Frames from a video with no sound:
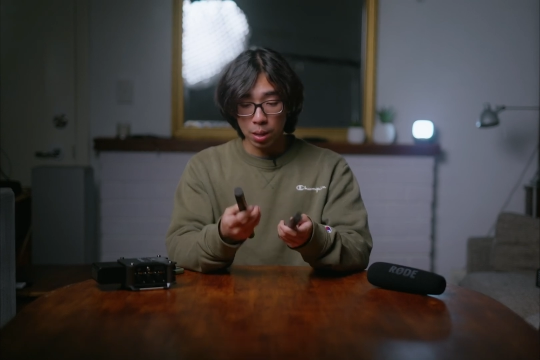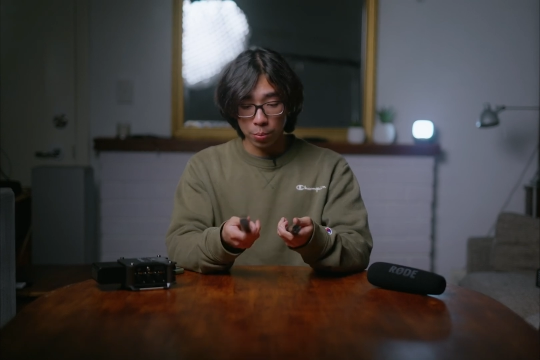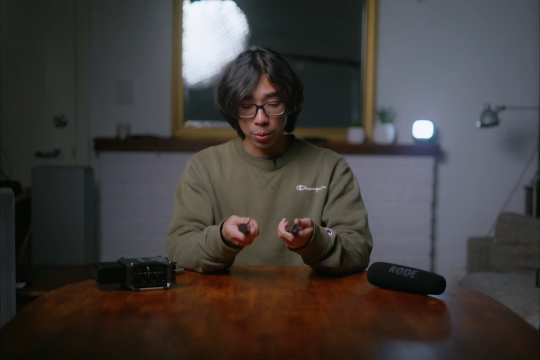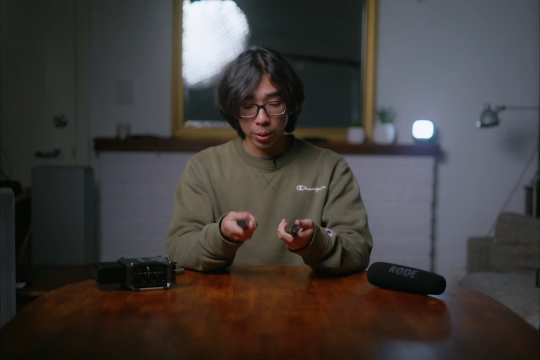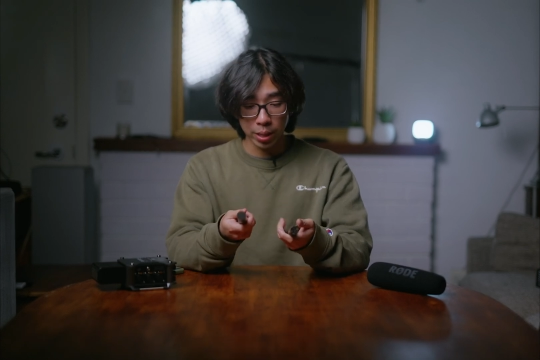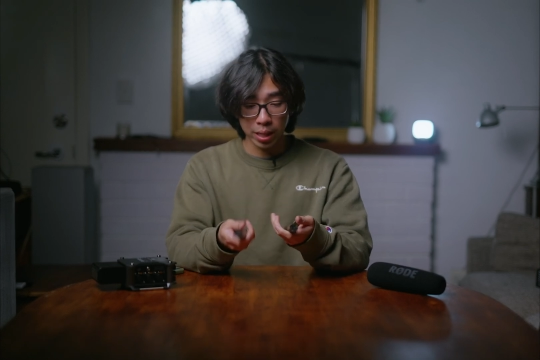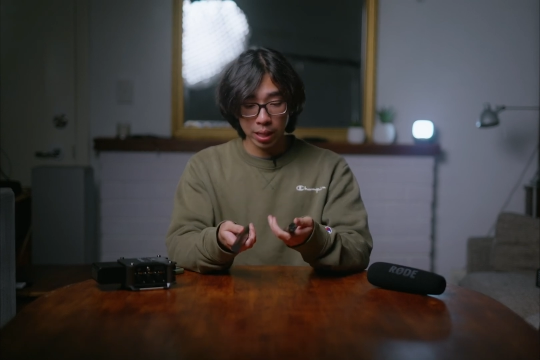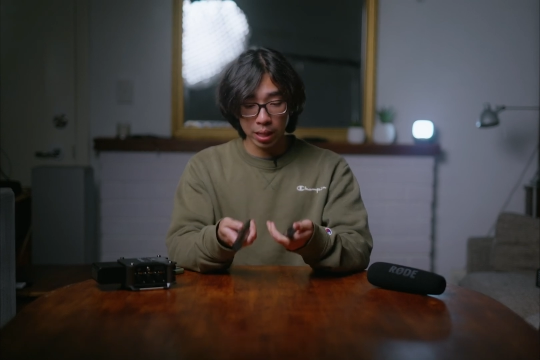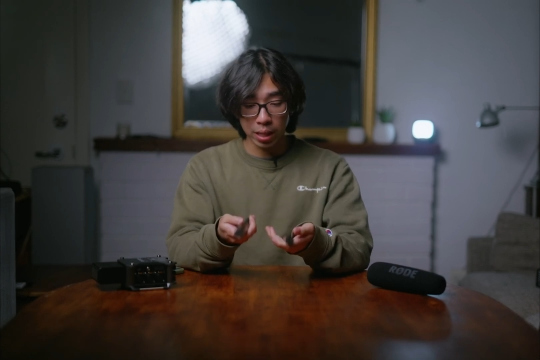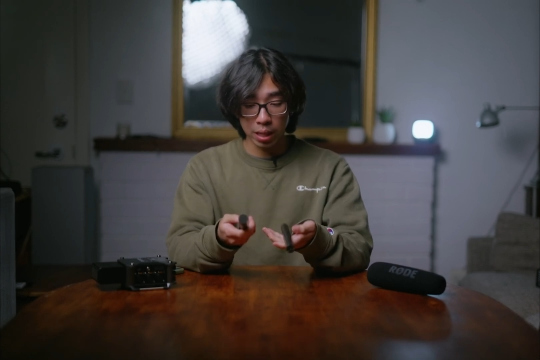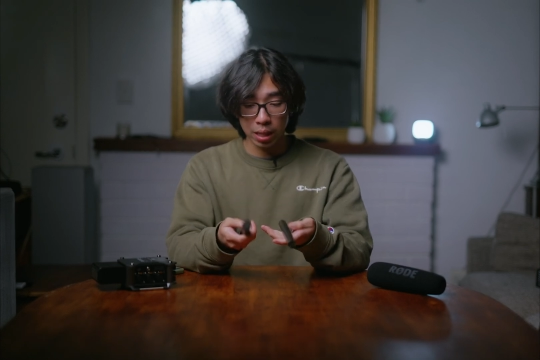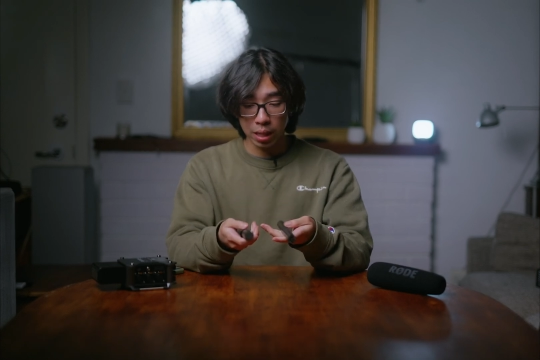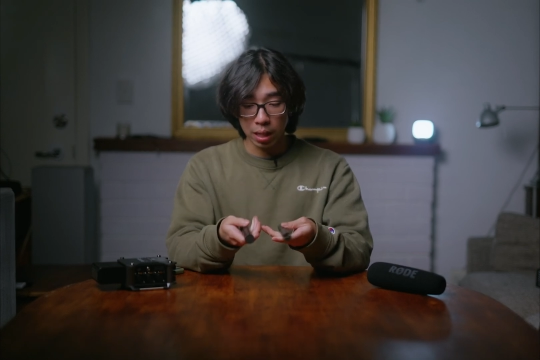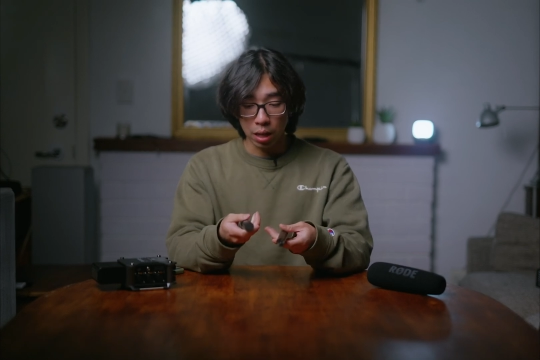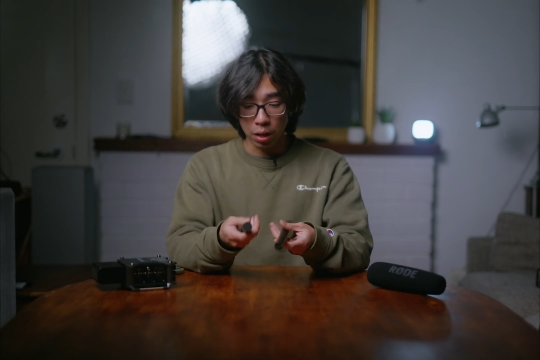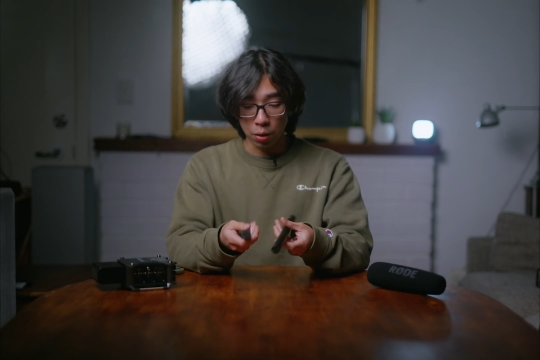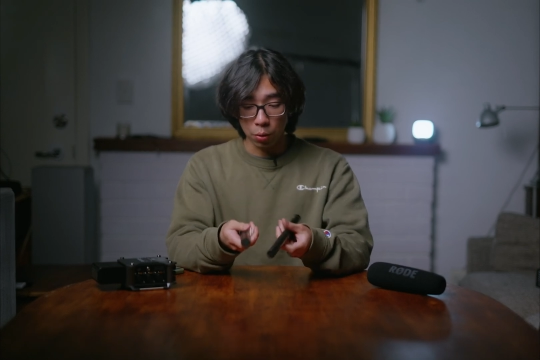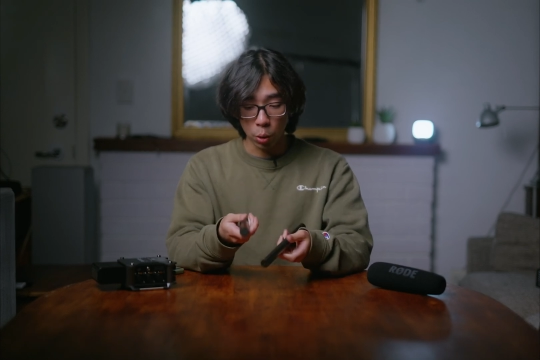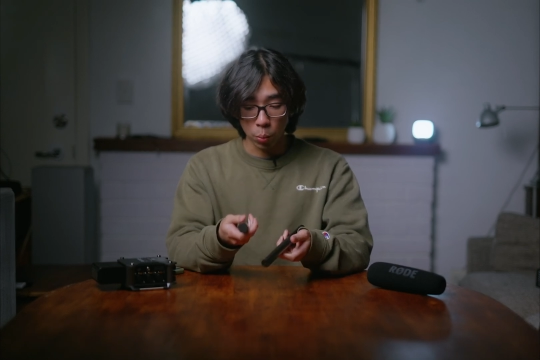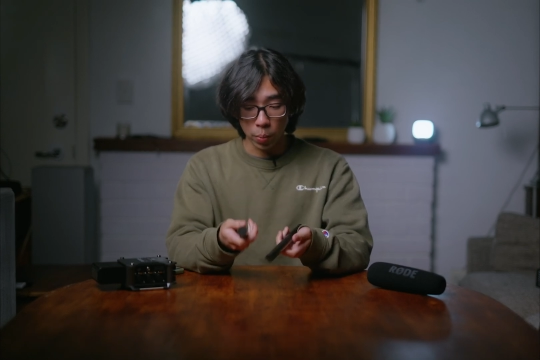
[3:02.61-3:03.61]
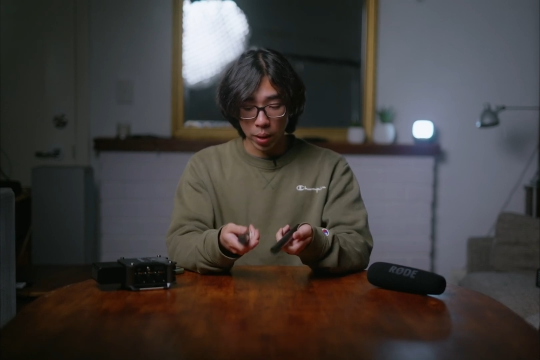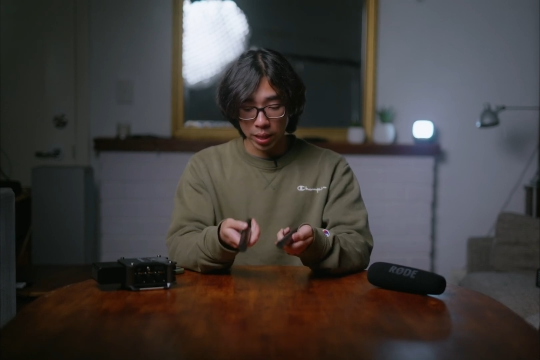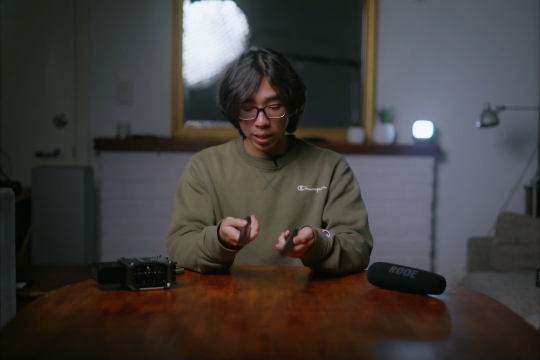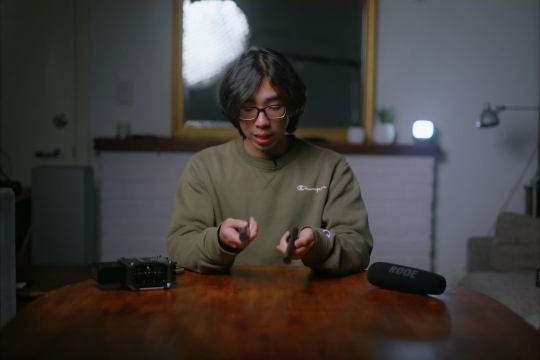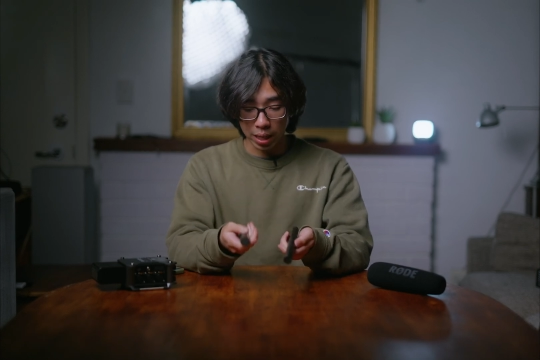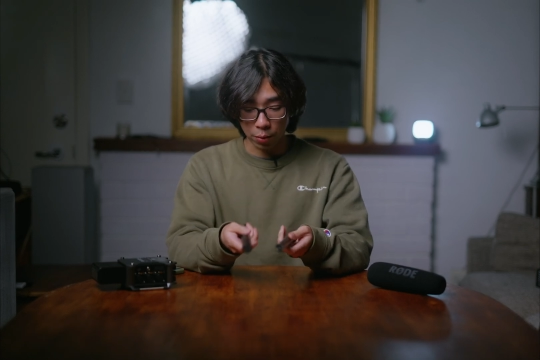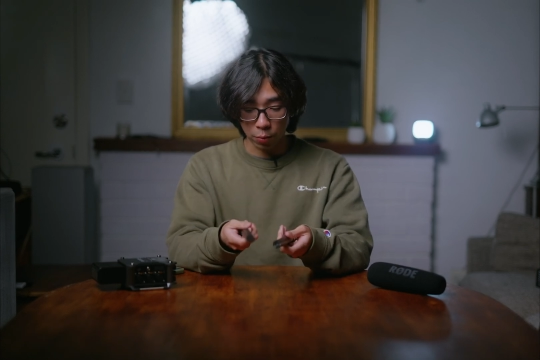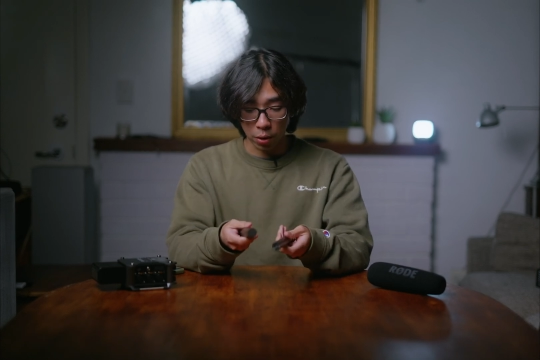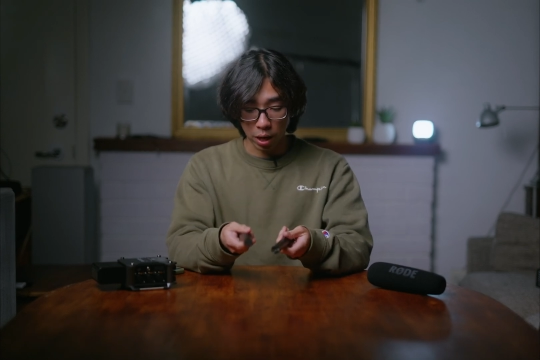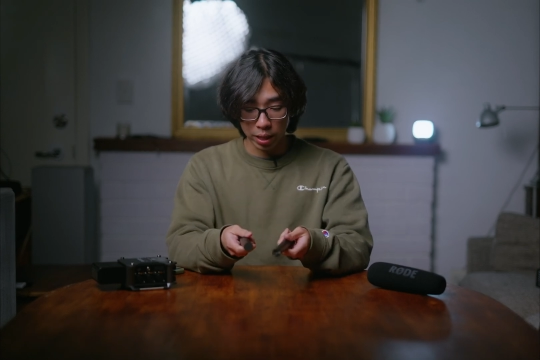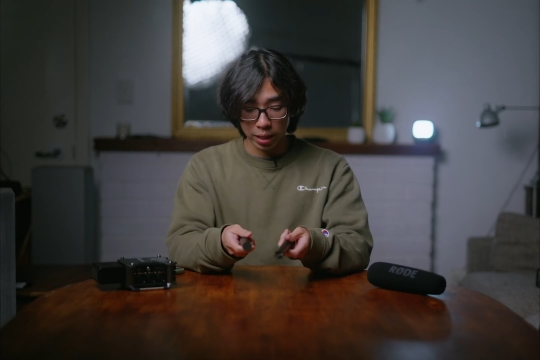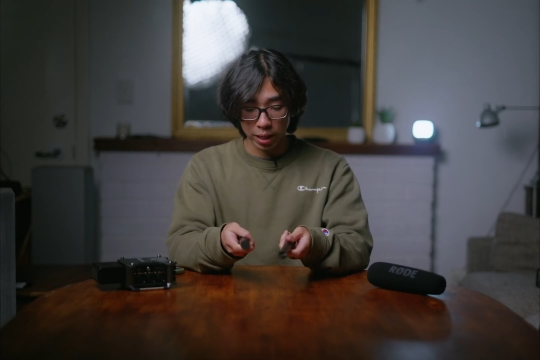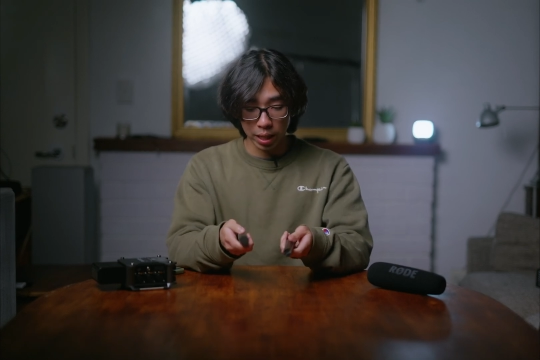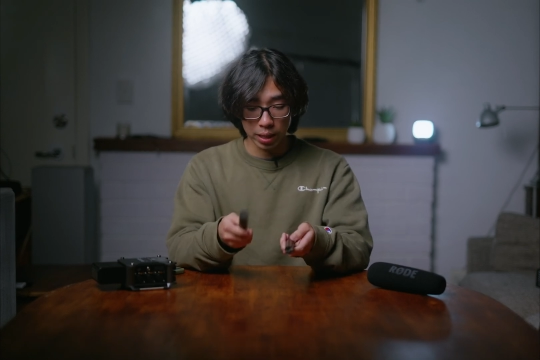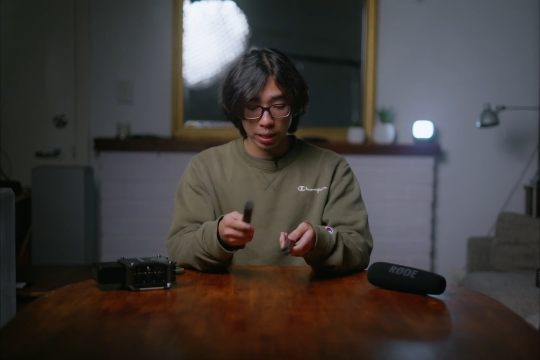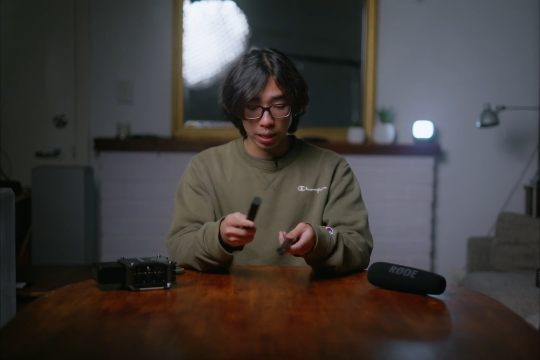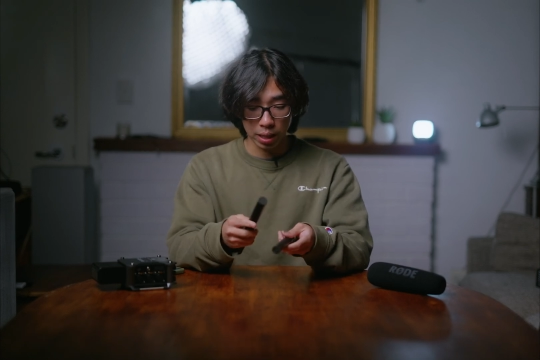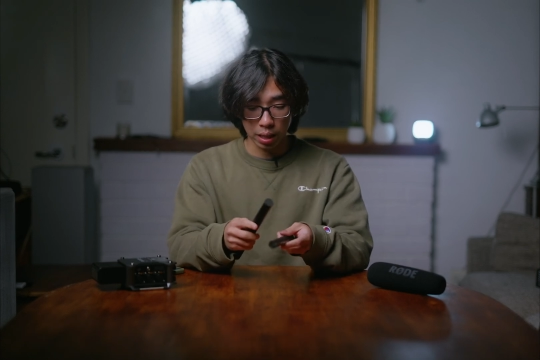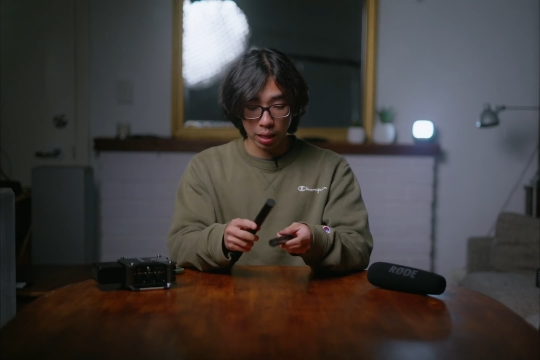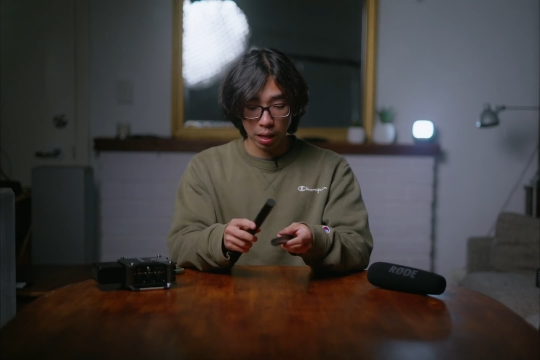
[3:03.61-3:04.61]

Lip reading: pretty robust and rugged,